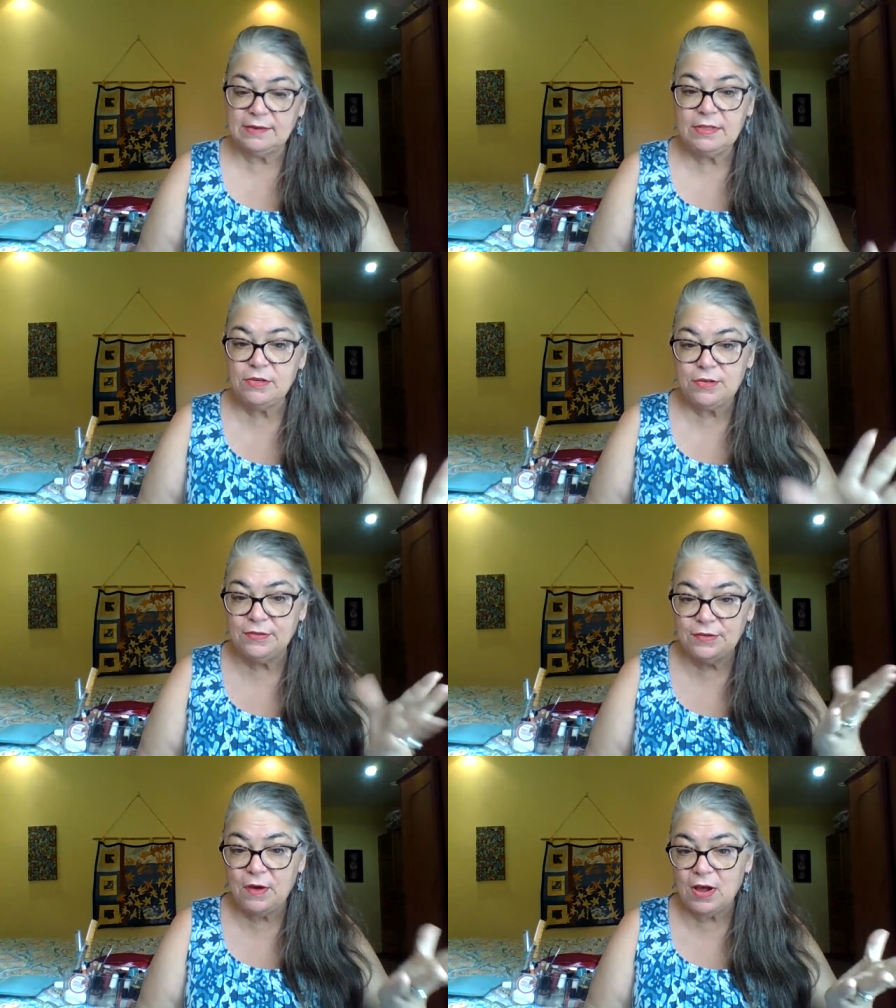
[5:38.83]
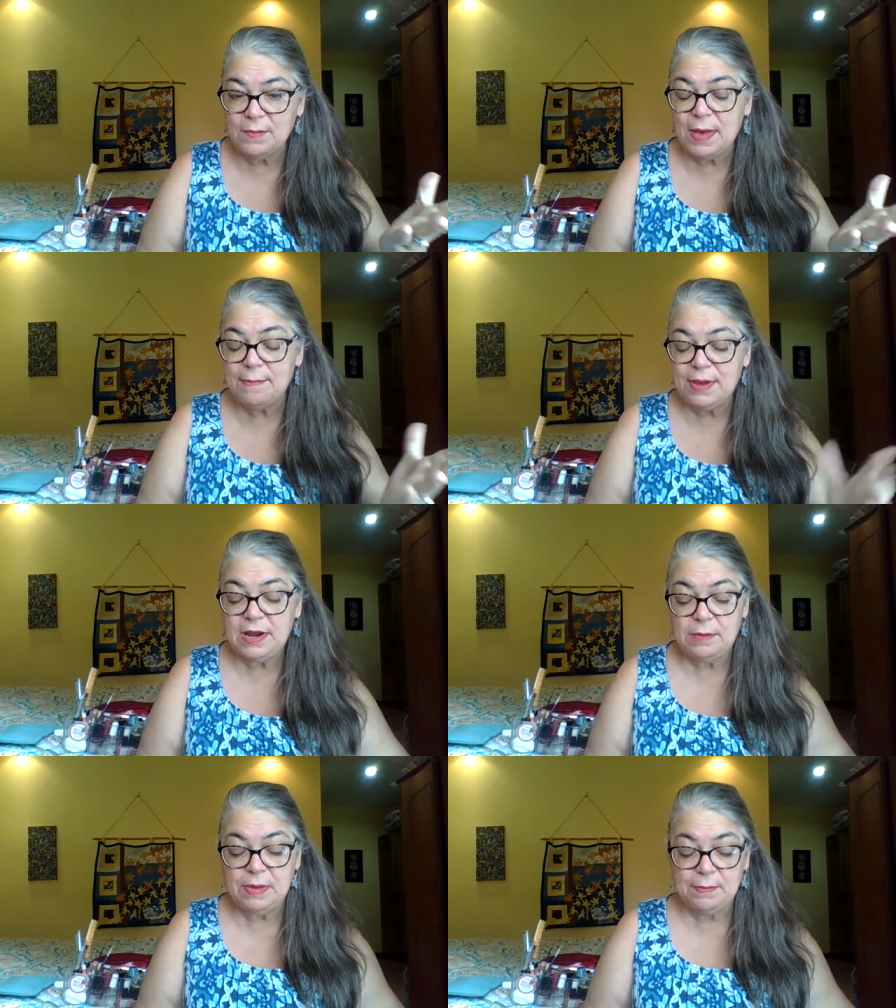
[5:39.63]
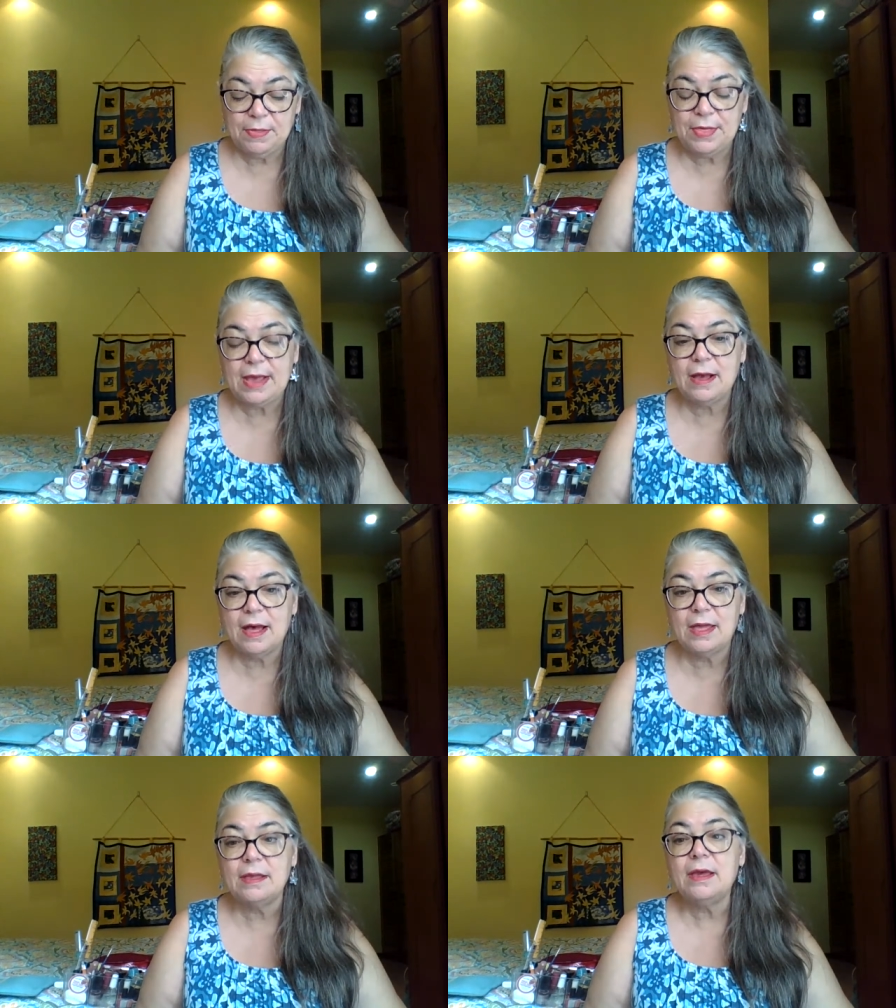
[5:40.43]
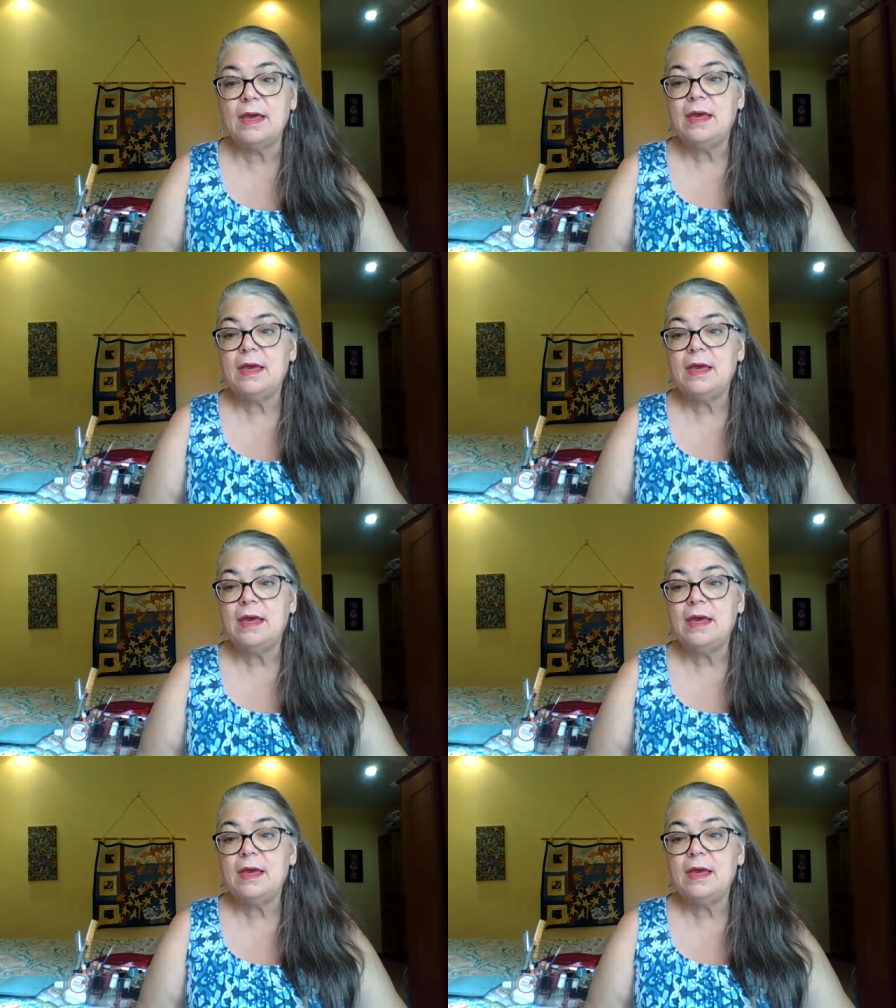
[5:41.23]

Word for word: even though she doesn't talk about beating people, thank God,